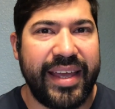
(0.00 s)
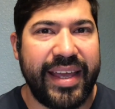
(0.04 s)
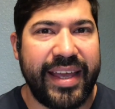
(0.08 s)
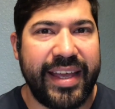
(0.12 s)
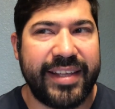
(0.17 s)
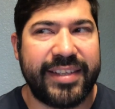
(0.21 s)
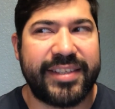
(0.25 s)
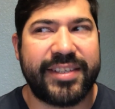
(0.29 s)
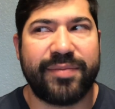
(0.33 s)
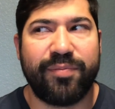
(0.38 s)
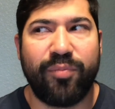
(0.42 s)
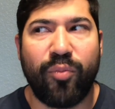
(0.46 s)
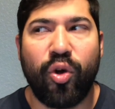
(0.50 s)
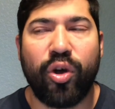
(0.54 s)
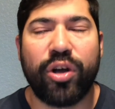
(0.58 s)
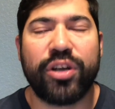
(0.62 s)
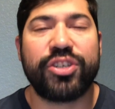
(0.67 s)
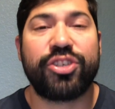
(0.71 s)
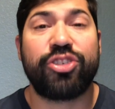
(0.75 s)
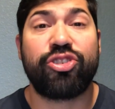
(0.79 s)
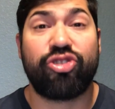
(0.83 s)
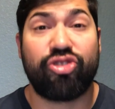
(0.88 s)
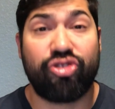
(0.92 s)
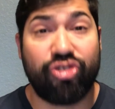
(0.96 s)
It's more
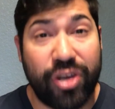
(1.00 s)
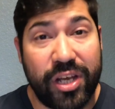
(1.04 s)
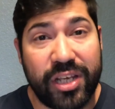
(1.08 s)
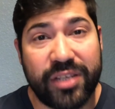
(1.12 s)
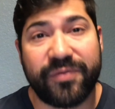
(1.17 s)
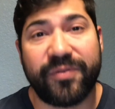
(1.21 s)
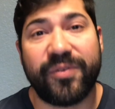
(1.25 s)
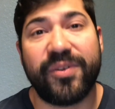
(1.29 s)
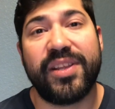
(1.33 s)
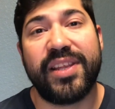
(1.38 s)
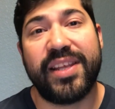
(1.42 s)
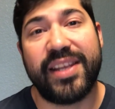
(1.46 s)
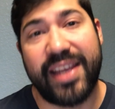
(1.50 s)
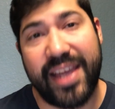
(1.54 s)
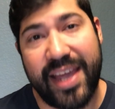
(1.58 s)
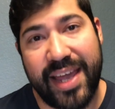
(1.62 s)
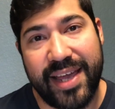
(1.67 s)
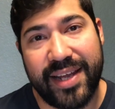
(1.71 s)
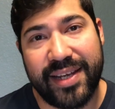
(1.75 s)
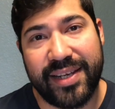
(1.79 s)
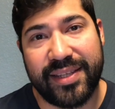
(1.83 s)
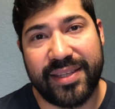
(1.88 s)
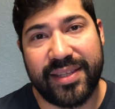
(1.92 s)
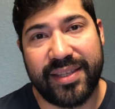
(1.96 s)
stressful than
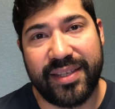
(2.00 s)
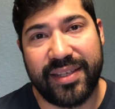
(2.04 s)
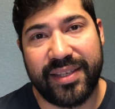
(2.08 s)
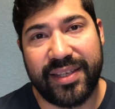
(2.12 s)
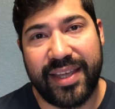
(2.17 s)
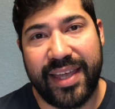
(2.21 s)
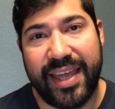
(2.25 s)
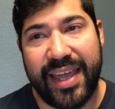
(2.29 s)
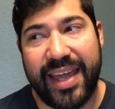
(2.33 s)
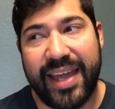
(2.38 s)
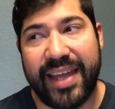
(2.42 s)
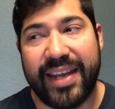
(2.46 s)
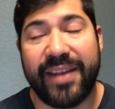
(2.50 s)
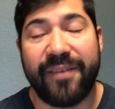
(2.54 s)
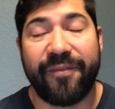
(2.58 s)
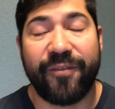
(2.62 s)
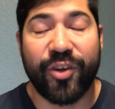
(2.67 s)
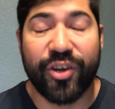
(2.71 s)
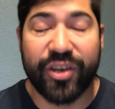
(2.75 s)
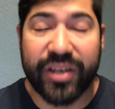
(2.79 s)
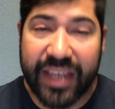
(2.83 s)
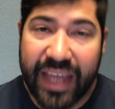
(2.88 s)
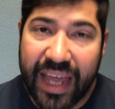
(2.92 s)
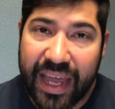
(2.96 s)
anything. And if
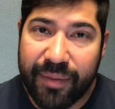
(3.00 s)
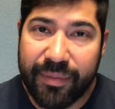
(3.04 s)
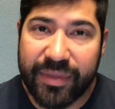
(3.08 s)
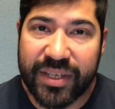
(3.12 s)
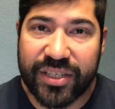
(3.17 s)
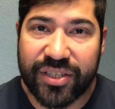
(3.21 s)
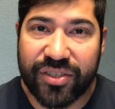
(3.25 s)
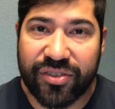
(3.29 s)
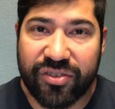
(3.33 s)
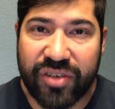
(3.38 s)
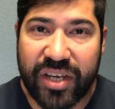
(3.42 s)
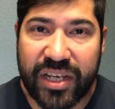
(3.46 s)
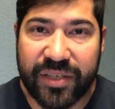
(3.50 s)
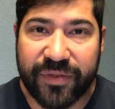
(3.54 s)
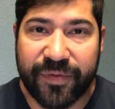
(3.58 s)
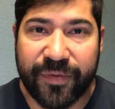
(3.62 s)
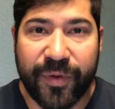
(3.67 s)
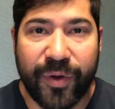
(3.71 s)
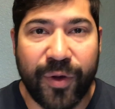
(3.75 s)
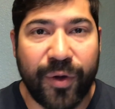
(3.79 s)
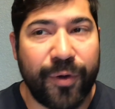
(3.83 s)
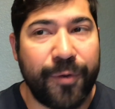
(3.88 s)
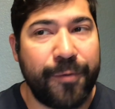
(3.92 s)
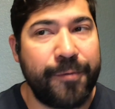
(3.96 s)
your game is
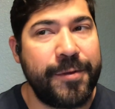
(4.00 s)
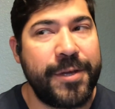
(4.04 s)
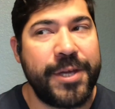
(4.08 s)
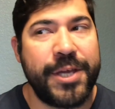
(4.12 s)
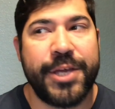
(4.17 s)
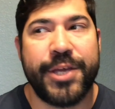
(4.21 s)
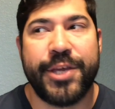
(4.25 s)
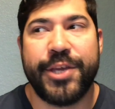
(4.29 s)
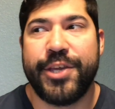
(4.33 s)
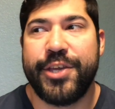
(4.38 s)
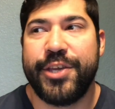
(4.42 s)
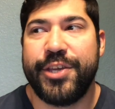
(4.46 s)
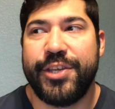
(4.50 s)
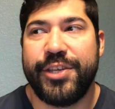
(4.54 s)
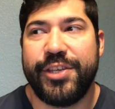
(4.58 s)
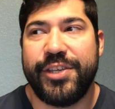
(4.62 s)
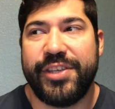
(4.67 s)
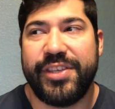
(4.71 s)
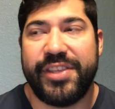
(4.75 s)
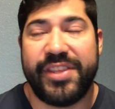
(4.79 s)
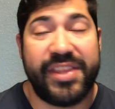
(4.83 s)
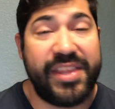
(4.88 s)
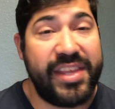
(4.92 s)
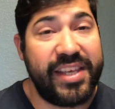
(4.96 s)
stressful,
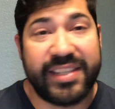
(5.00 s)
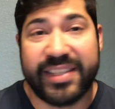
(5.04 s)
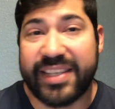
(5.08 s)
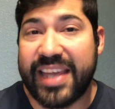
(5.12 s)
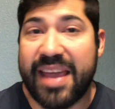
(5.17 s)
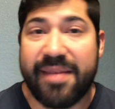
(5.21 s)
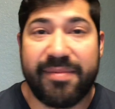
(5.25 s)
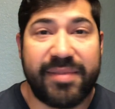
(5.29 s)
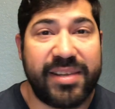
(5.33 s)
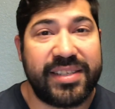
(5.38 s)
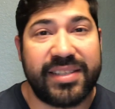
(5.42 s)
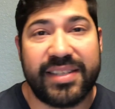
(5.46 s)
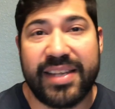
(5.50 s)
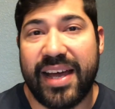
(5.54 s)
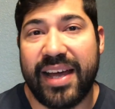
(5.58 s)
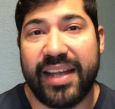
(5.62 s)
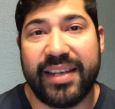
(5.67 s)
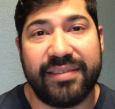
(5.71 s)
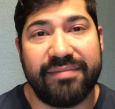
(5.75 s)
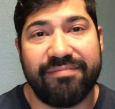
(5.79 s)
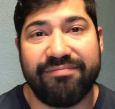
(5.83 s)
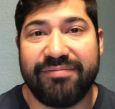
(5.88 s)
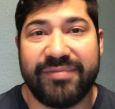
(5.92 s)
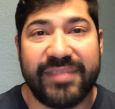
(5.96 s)
this game does
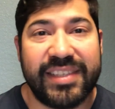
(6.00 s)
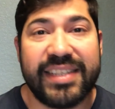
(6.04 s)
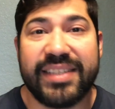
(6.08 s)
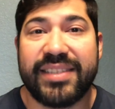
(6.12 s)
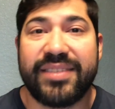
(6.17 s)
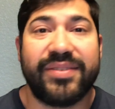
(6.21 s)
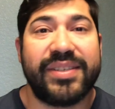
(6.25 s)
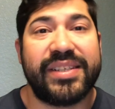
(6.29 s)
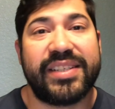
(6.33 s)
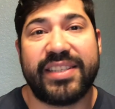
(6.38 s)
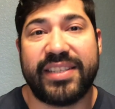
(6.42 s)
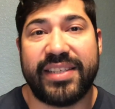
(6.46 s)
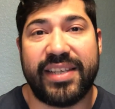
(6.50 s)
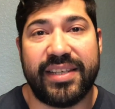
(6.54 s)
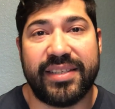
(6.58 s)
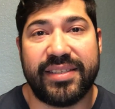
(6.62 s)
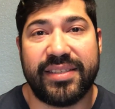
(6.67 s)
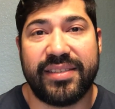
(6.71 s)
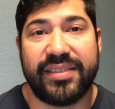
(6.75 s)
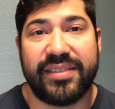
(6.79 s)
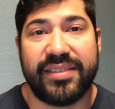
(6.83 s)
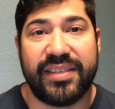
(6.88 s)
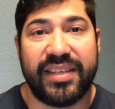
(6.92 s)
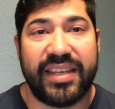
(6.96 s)
not need to
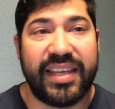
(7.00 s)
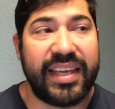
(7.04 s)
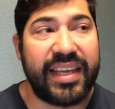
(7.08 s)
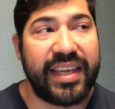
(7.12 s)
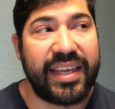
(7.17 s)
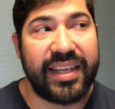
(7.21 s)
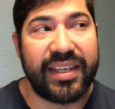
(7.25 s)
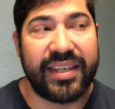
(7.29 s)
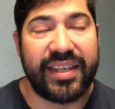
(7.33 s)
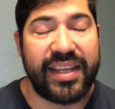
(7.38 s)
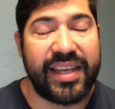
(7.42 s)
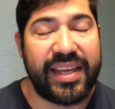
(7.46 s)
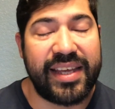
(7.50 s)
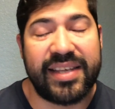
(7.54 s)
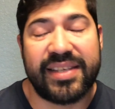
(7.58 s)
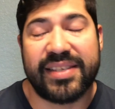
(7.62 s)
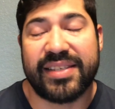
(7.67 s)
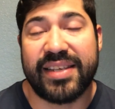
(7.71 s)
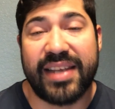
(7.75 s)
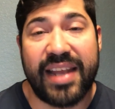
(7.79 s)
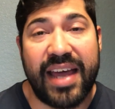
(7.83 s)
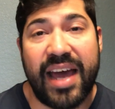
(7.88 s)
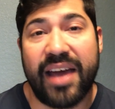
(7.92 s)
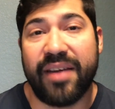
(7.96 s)
exist. It
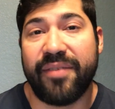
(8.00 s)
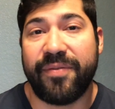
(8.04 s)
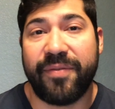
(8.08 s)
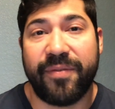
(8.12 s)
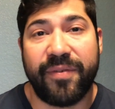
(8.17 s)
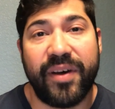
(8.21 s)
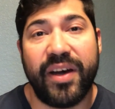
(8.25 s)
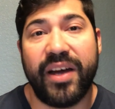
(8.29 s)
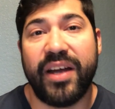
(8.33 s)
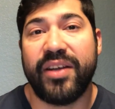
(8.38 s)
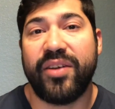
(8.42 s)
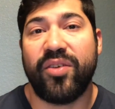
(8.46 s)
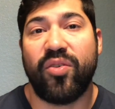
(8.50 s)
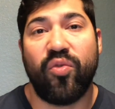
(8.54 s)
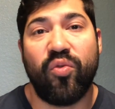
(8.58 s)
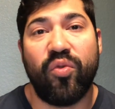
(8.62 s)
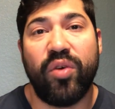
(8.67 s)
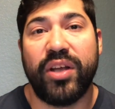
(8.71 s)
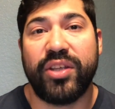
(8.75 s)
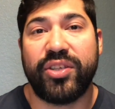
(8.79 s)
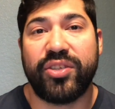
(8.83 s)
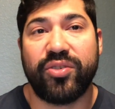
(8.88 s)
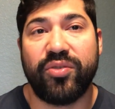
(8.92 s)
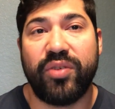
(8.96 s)
is not fun
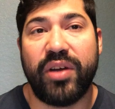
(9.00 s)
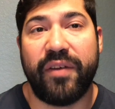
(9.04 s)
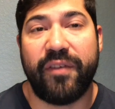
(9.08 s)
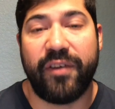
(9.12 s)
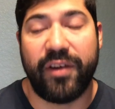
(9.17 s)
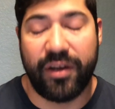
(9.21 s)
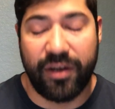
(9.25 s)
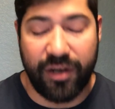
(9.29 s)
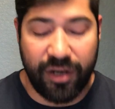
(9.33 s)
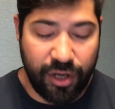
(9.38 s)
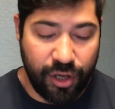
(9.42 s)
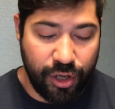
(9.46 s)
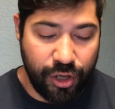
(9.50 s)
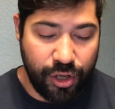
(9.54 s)
whatsoever.